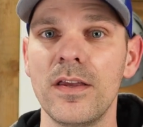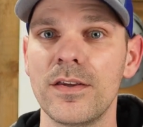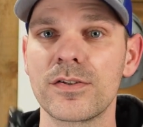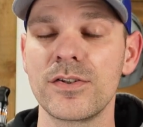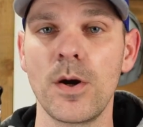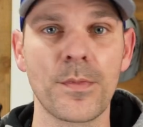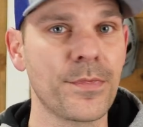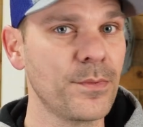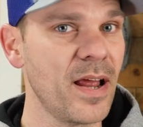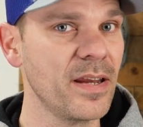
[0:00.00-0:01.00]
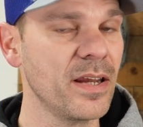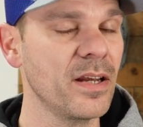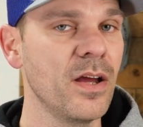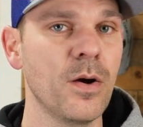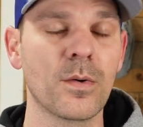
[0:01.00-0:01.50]
There's no
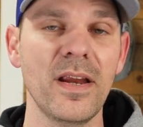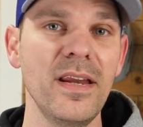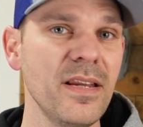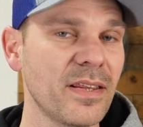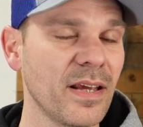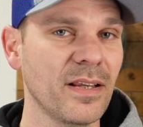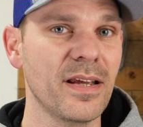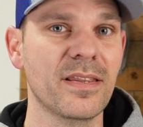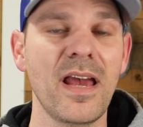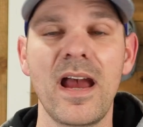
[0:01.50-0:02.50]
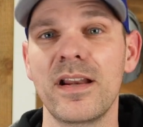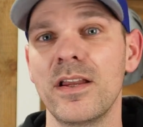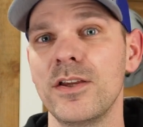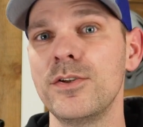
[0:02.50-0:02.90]
threading or anything like that.